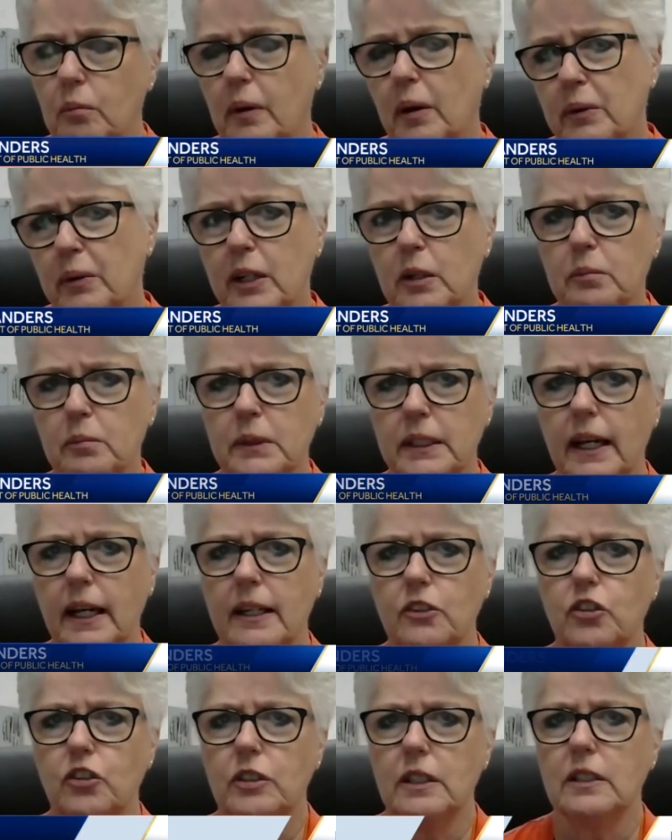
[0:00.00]
my
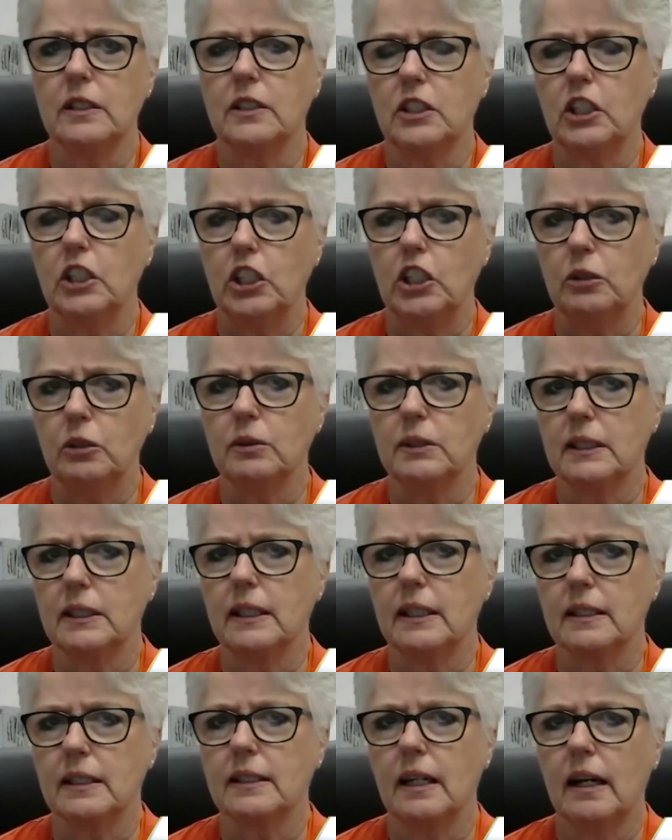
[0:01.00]
recommendation is to use
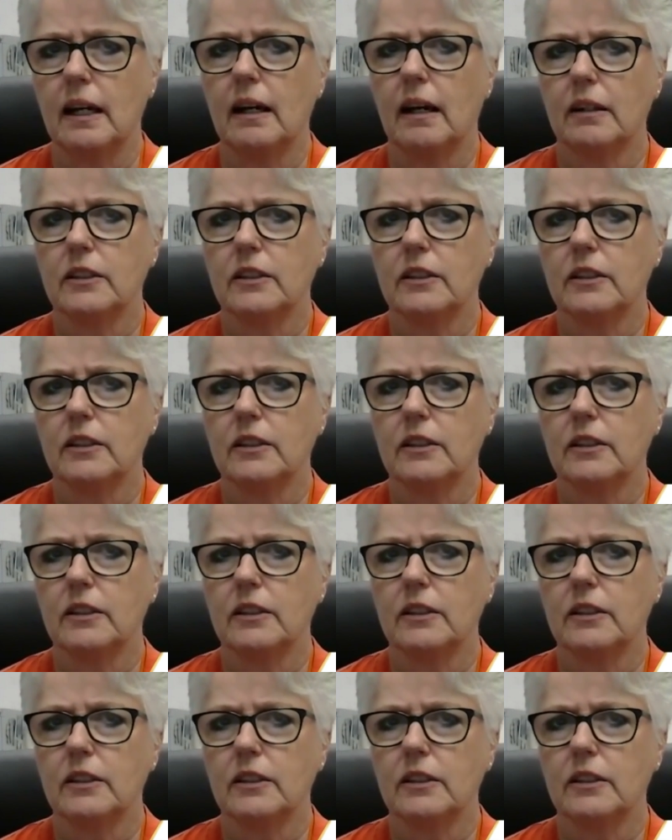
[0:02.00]
this